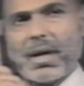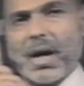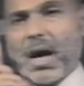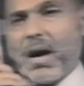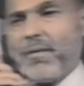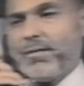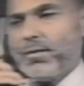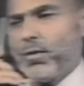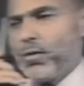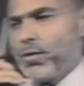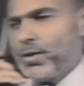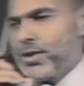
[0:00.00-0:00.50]

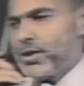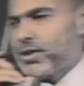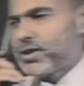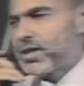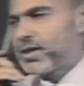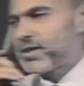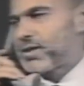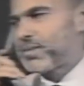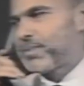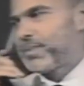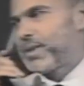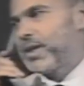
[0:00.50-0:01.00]
I've only
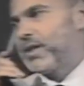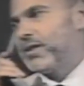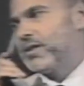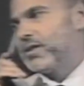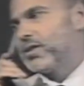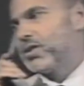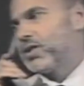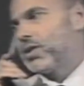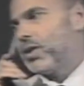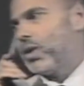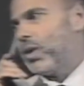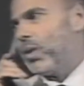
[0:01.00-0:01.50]
just
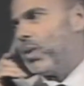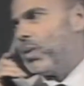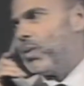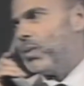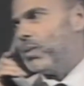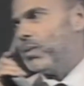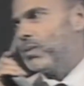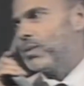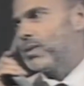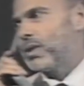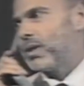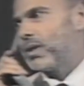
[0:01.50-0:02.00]
been
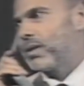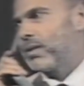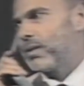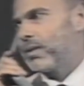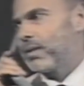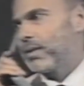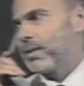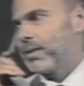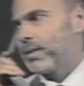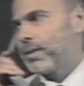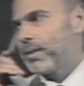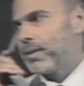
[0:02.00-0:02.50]
told.
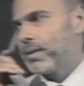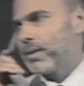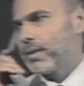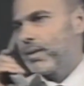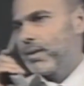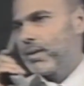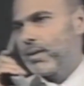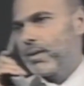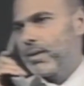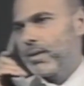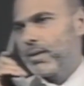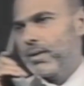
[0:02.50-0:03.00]

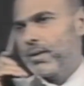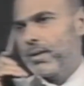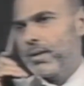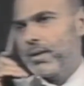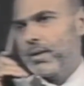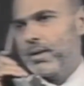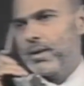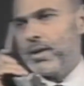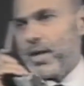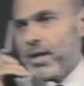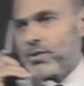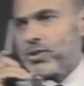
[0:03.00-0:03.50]

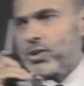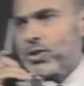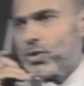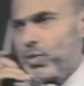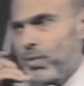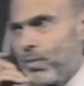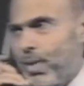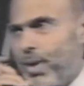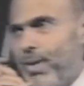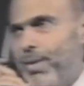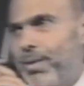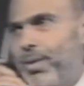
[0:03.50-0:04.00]
It's
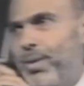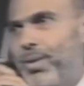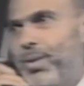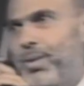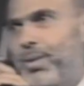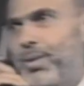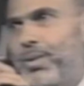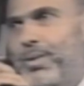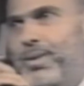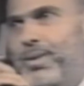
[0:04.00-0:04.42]
tomorrow.